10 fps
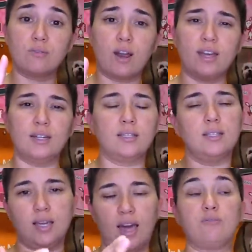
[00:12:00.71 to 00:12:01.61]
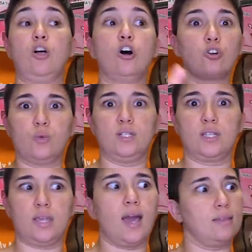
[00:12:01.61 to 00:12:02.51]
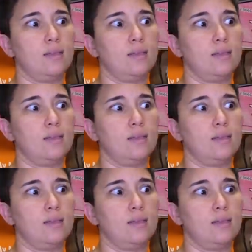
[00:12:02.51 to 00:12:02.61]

Right? And then they have longer ones than that.